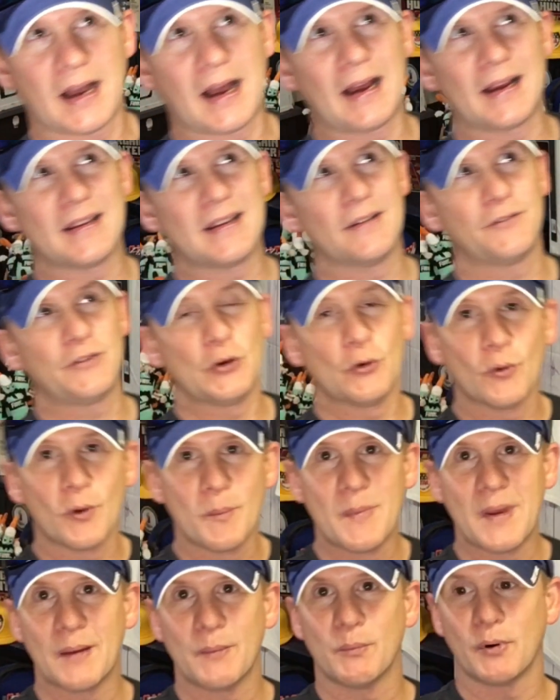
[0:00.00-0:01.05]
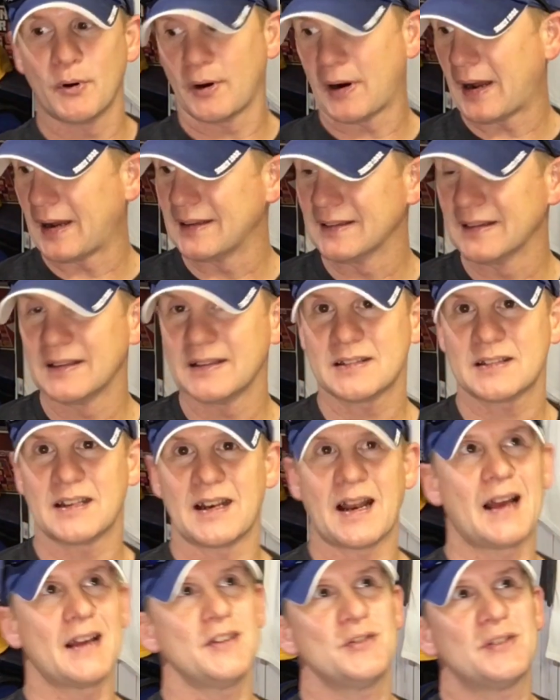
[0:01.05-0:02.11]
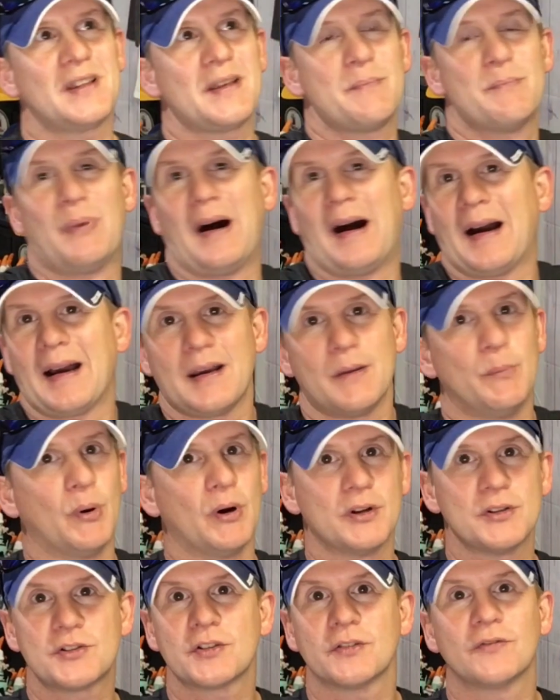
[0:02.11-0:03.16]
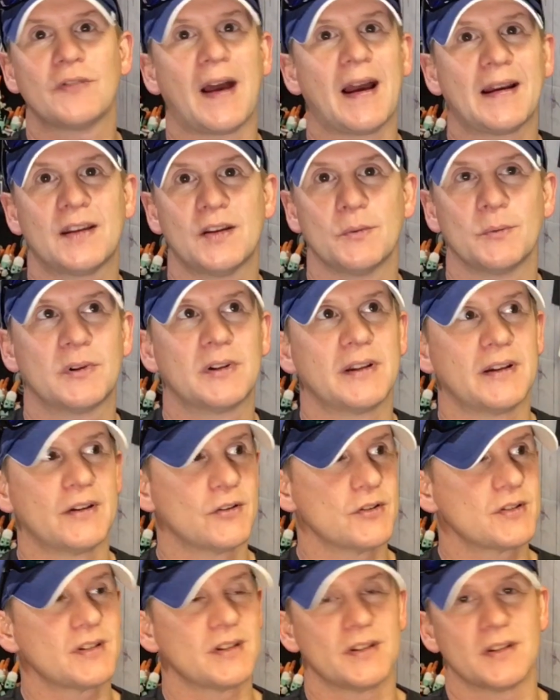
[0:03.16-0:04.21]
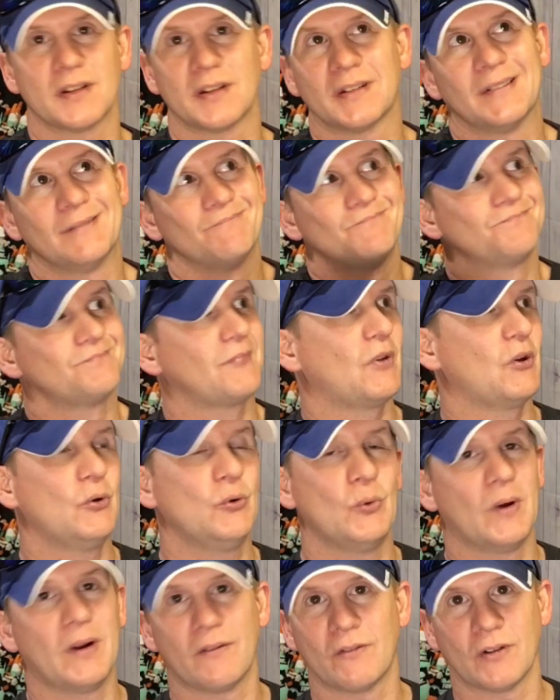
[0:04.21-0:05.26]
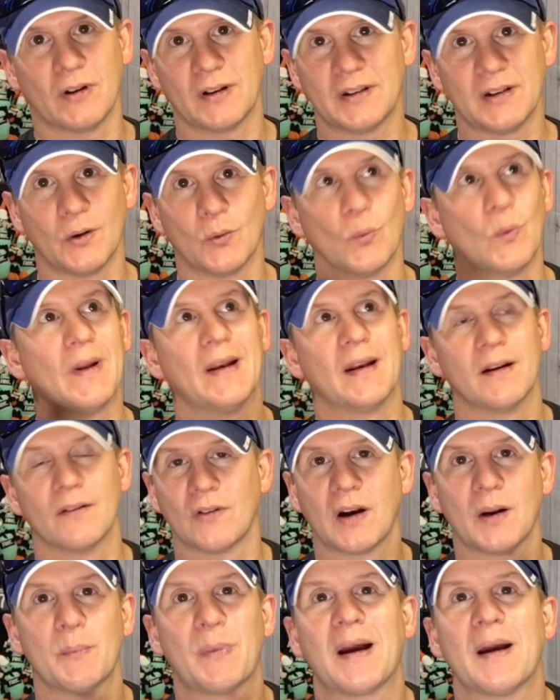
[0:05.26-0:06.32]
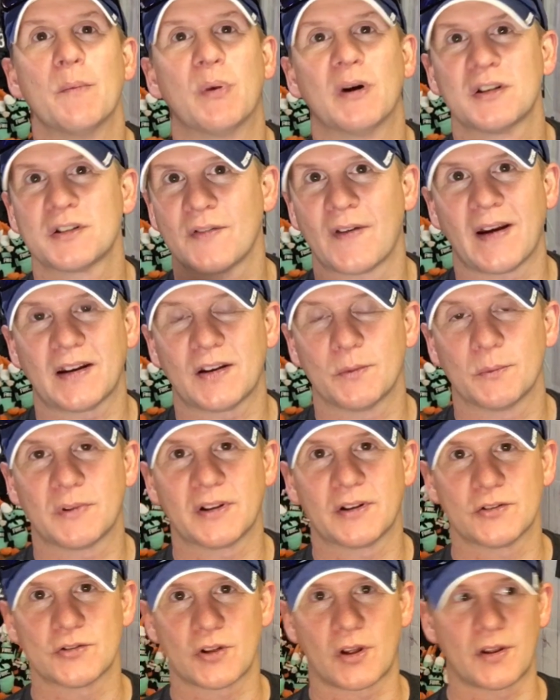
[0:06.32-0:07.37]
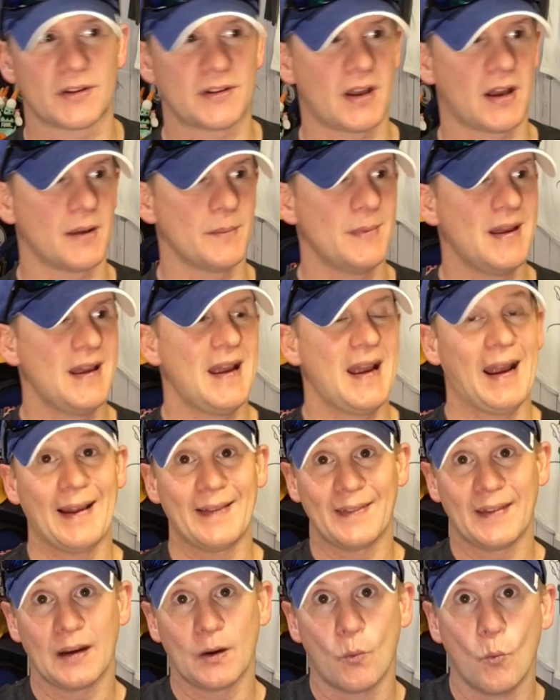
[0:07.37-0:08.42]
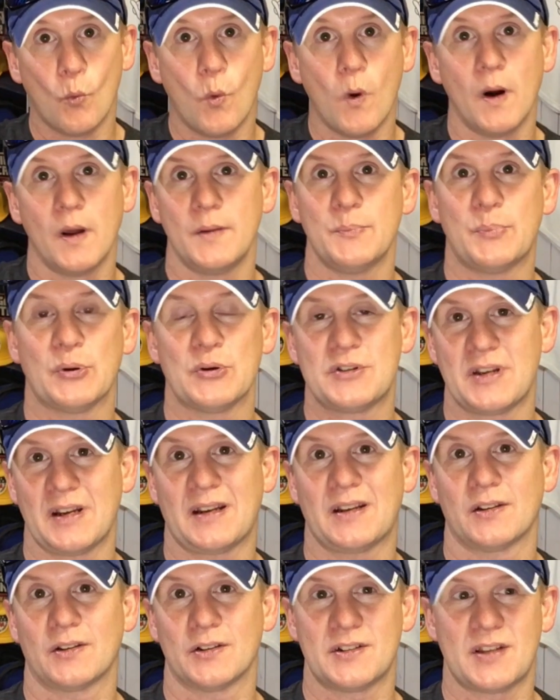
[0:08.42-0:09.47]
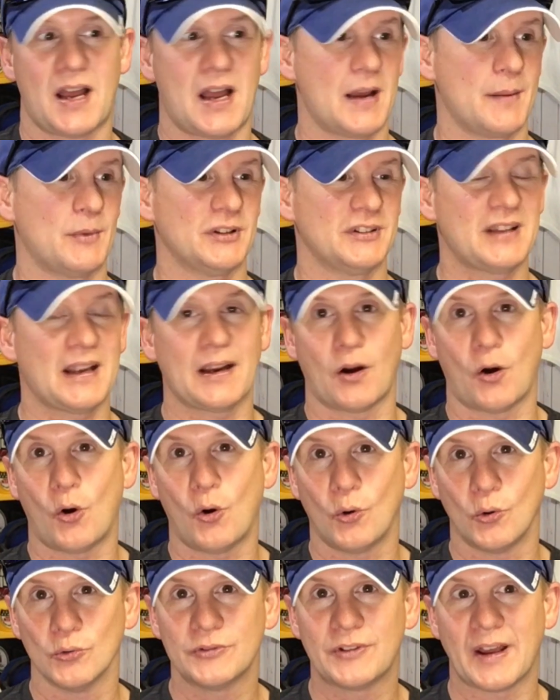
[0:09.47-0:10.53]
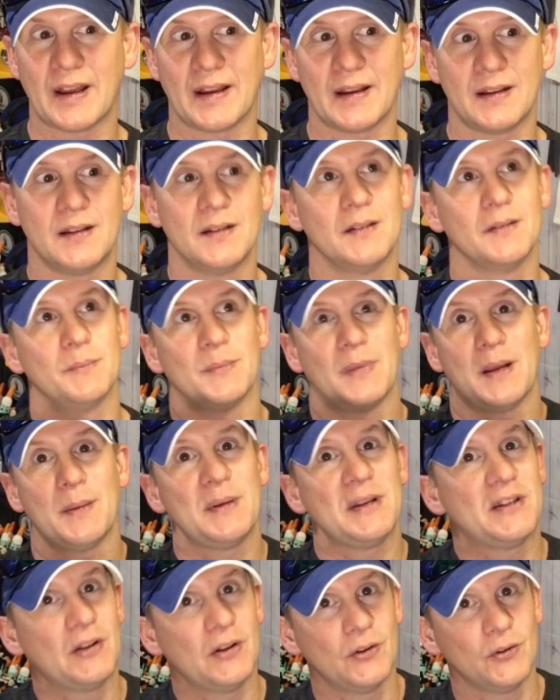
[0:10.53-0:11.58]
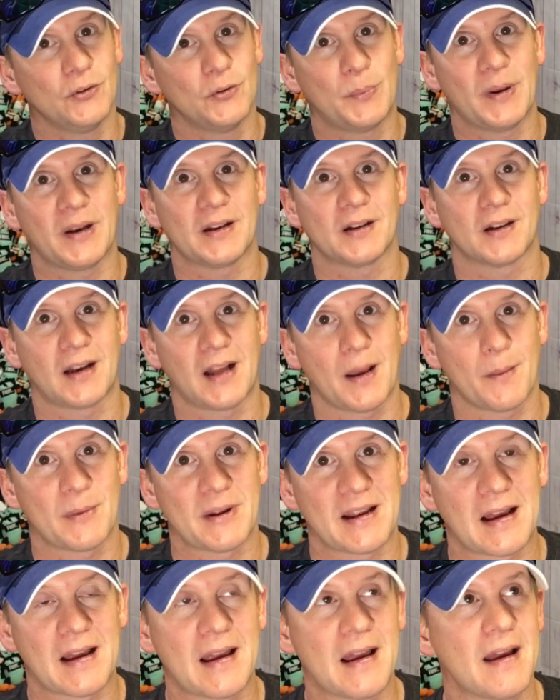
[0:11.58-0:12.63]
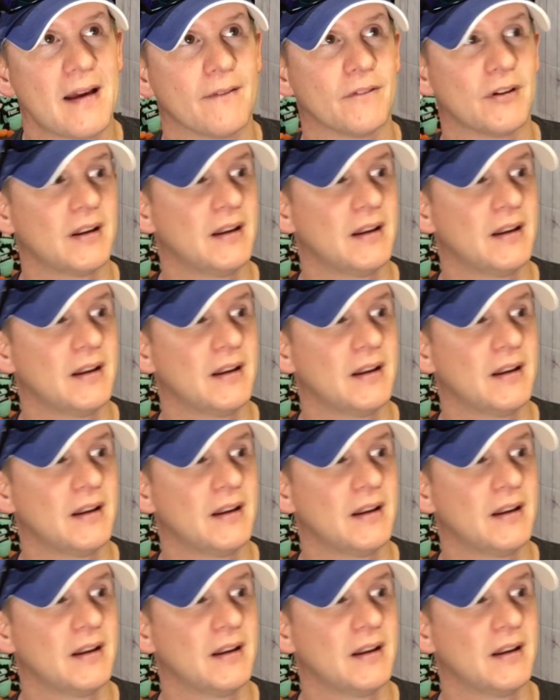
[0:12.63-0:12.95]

if you remember, I usually buy a bunch of vacuum cleaners in the whoever, you know, whenever. I buy a bunch of vacuum cleaners all the time. And then at one particular time, I'll take a whole day, maybe 2, depending on how many I have.